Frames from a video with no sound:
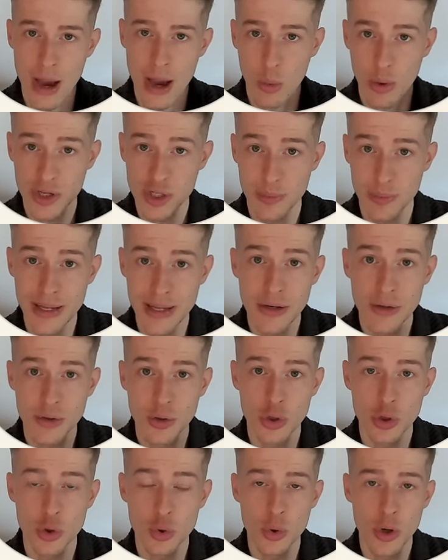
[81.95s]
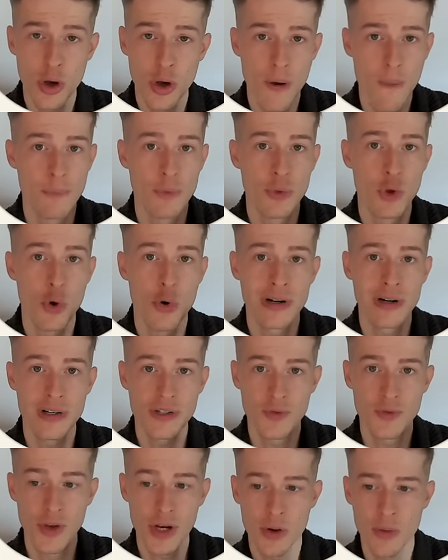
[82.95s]
I will explain it to you during
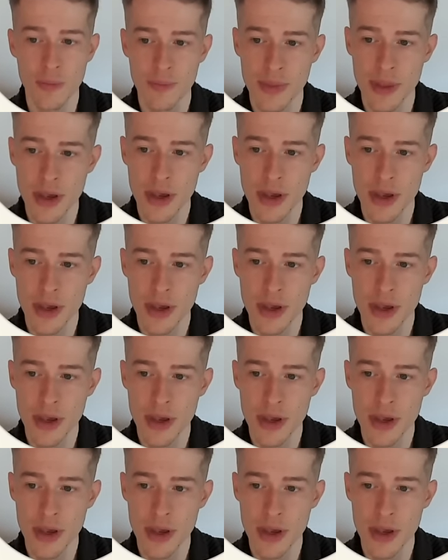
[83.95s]
this video.